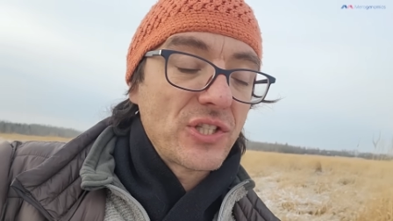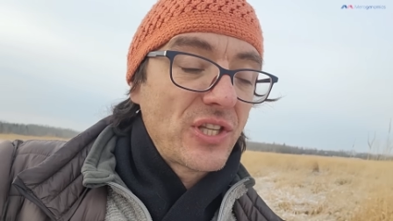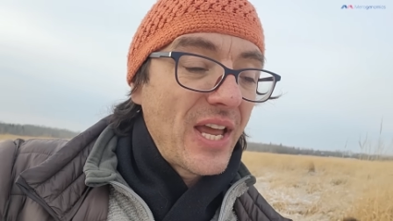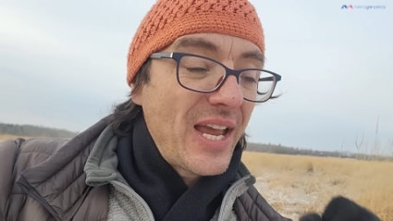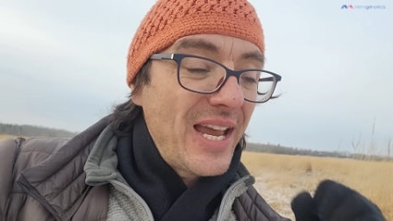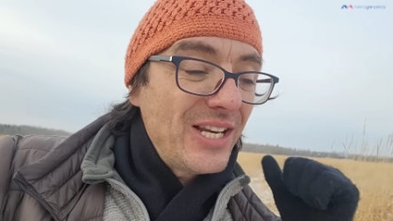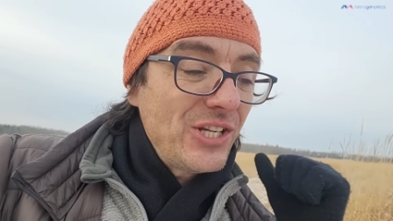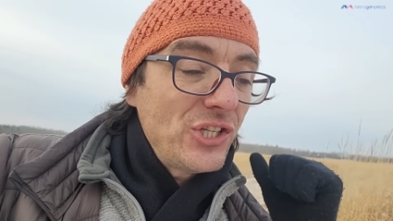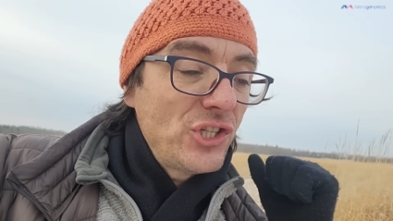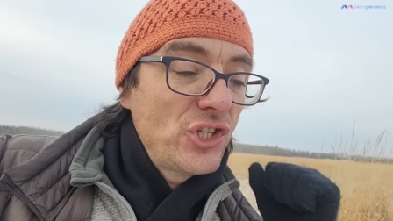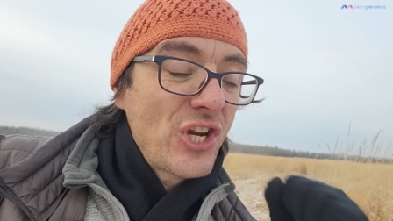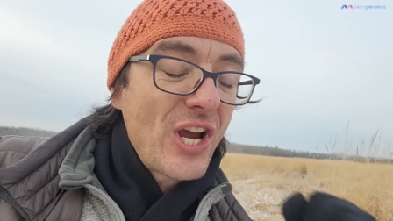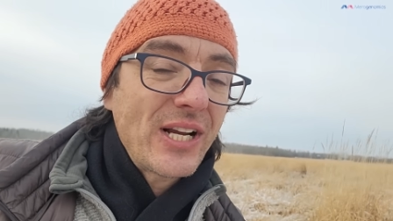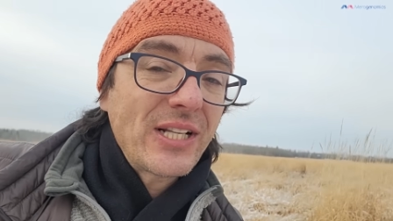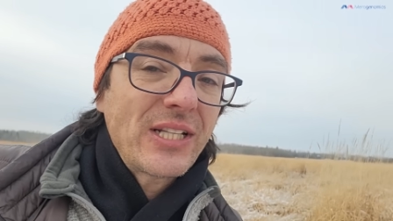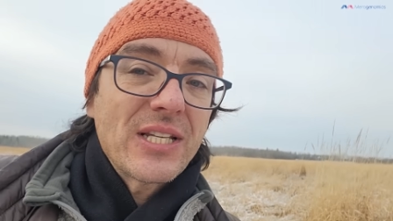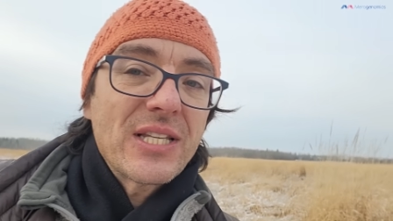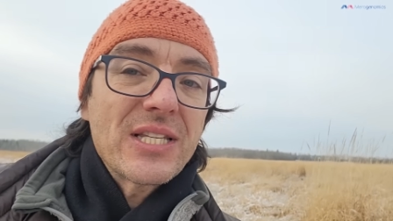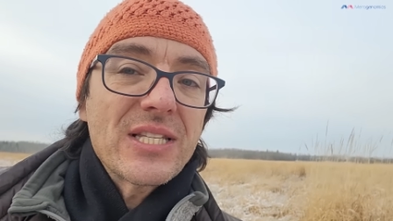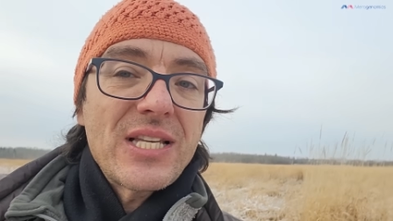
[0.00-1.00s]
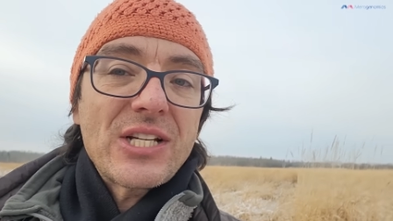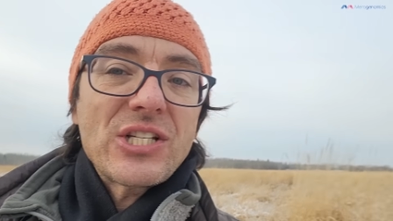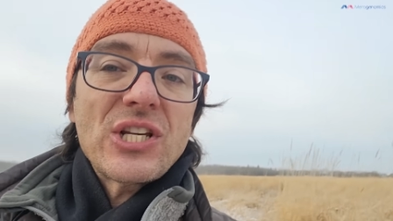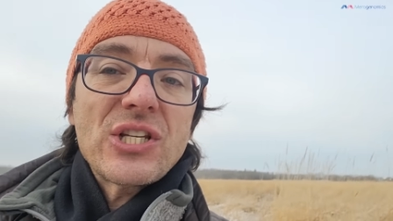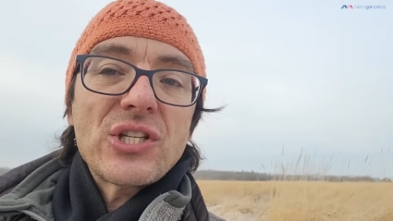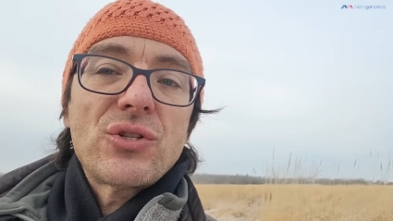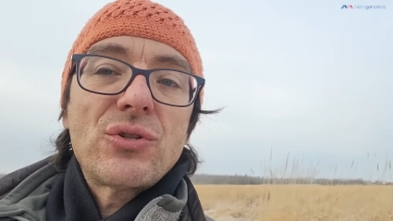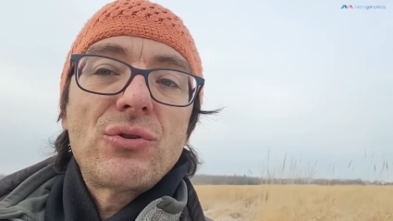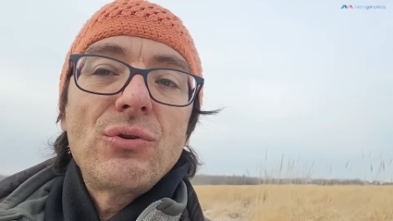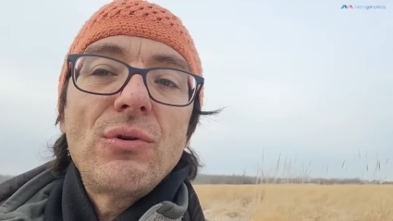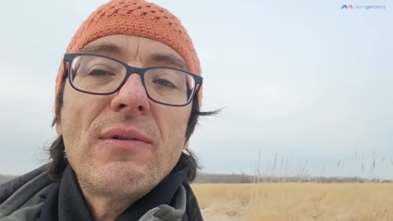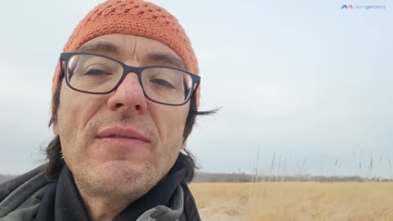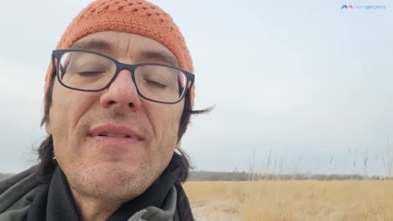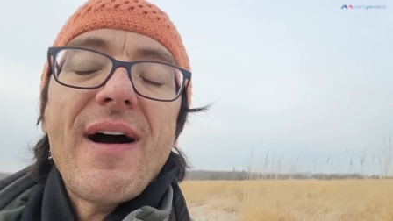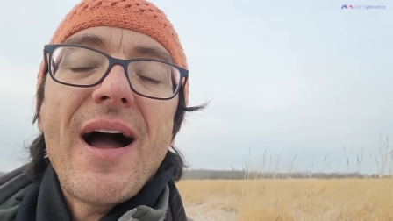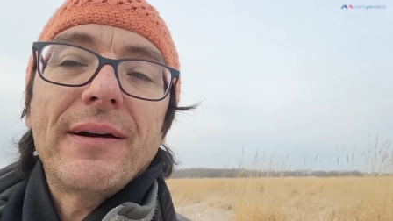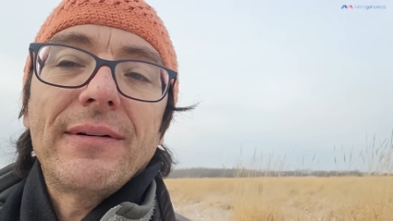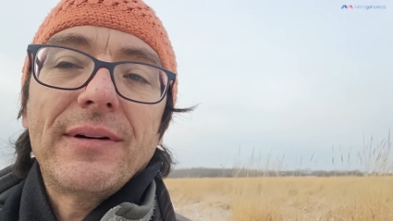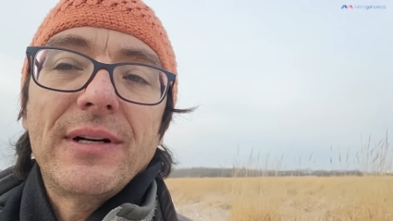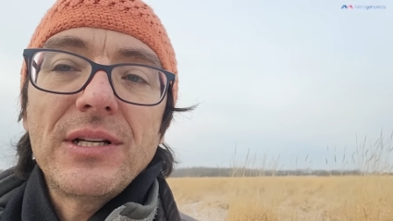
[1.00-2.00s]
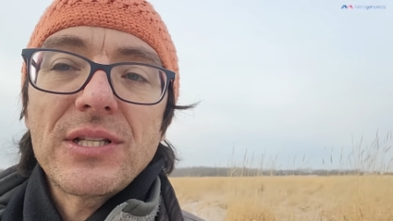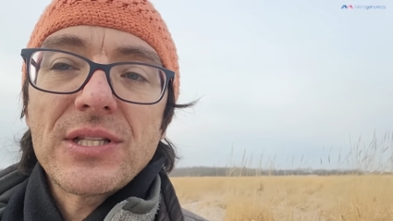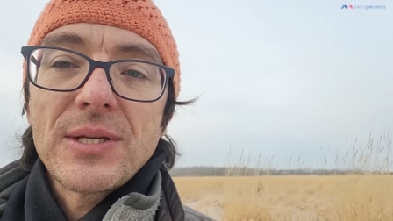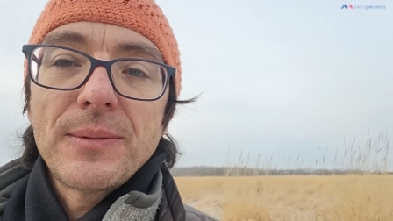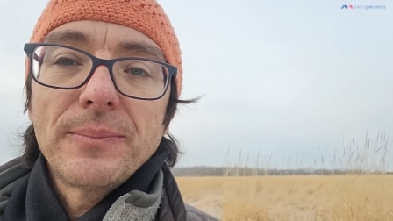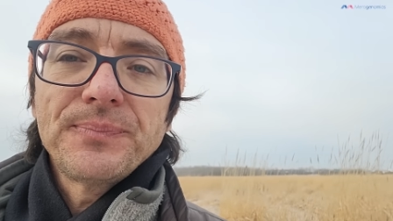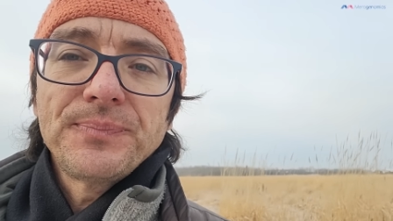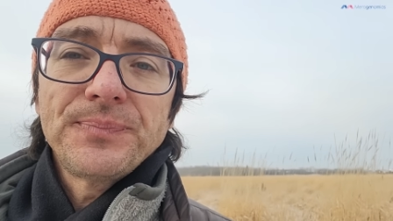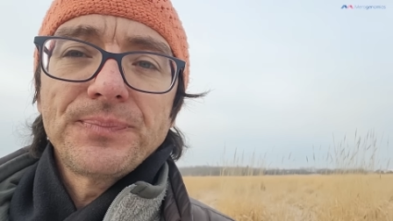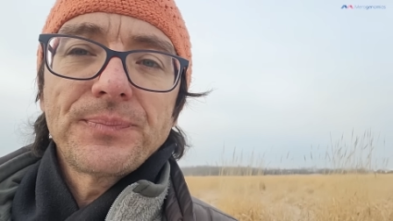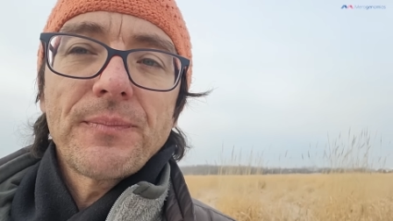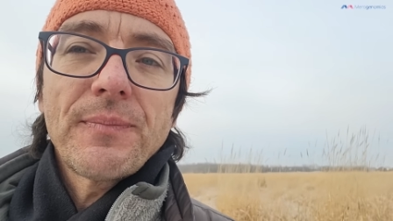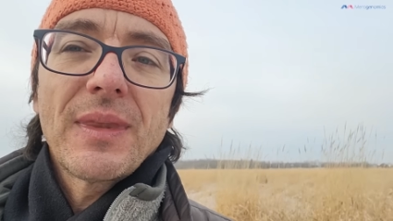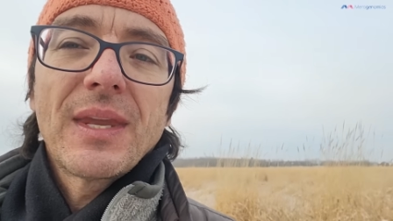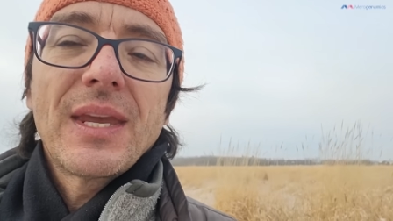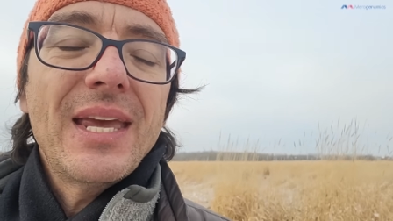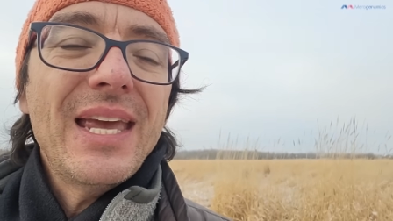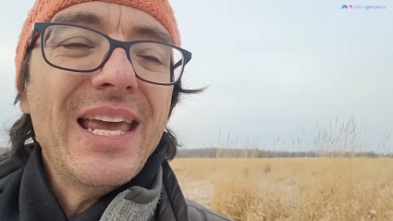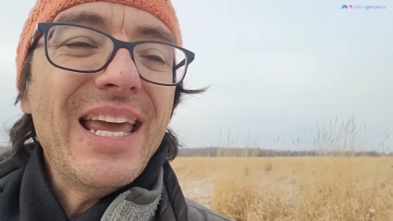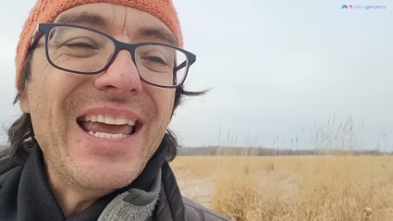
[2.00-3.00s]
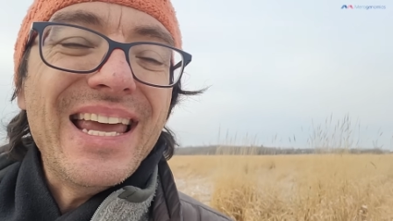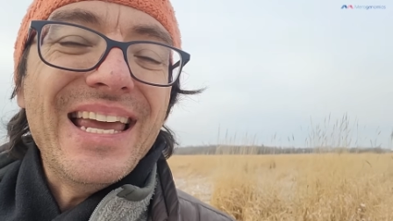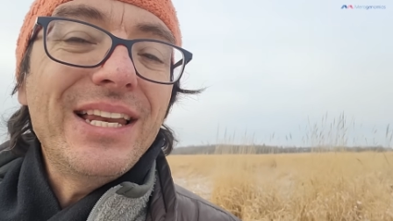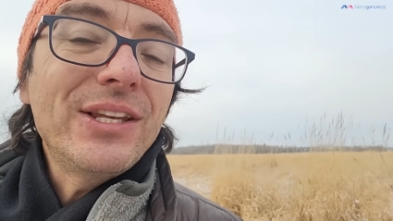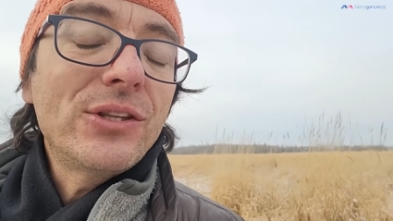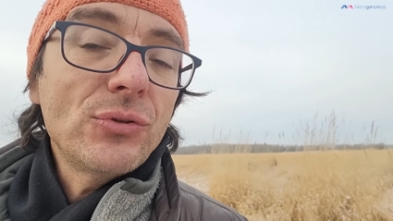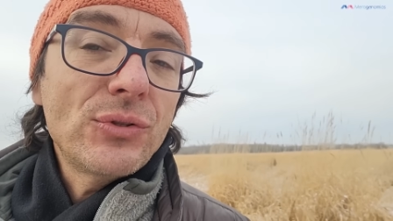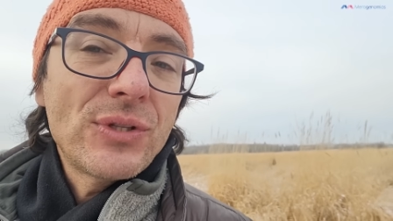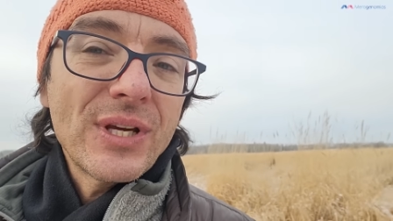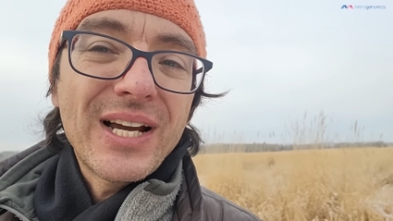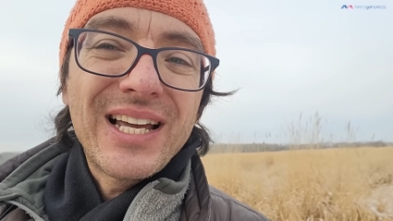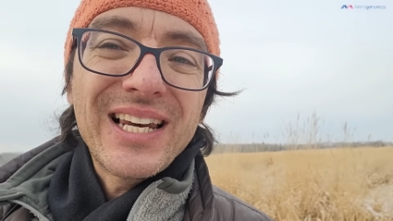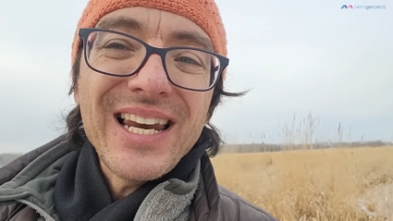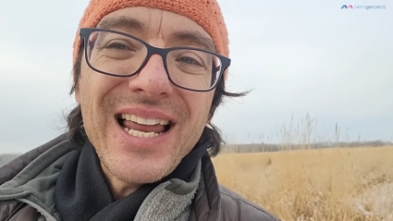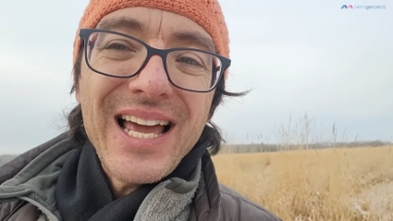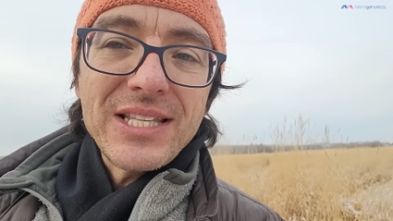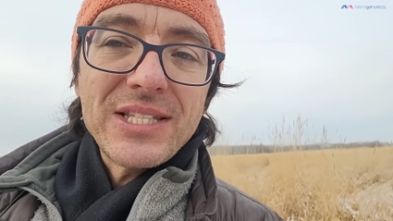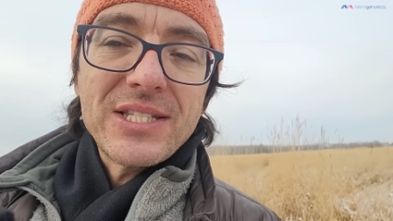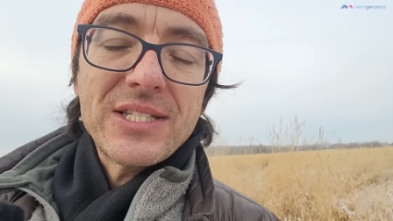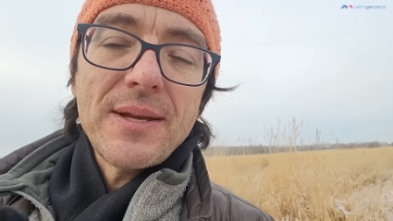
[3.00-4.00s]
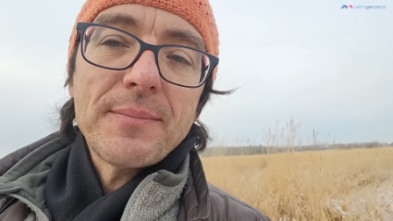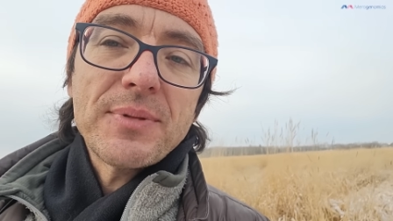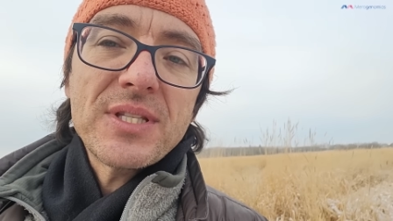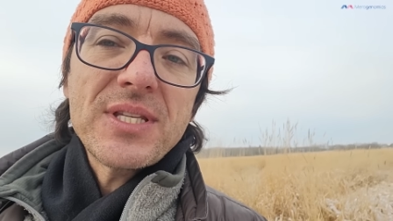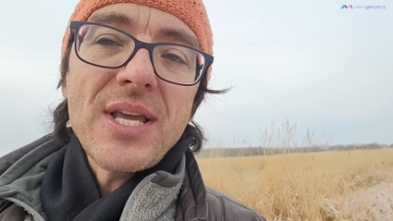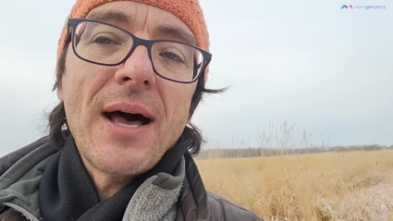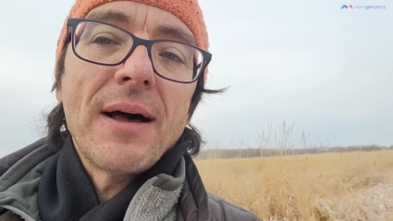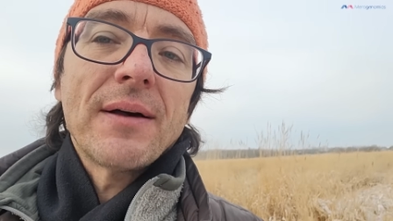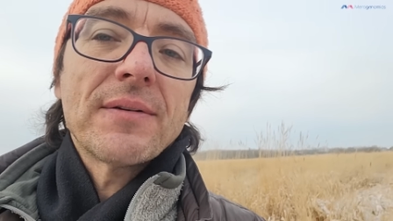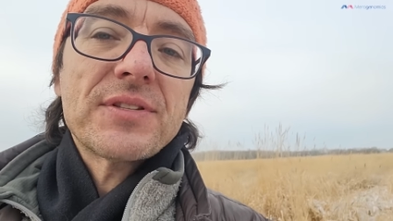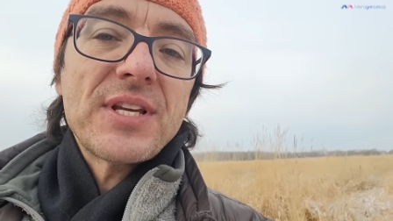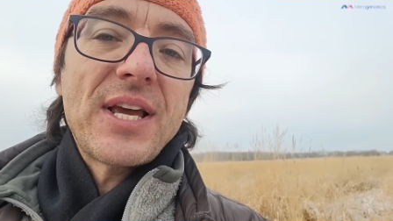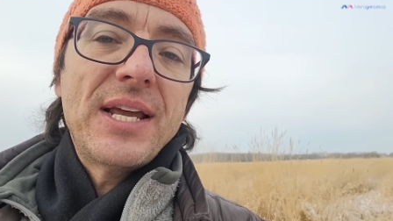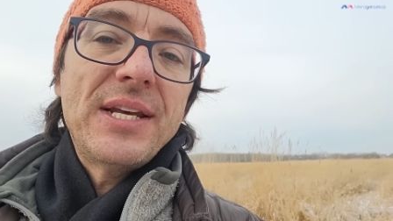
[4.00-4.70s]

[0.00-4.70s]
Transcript: They injected such a pseudovirus into the glands themselves.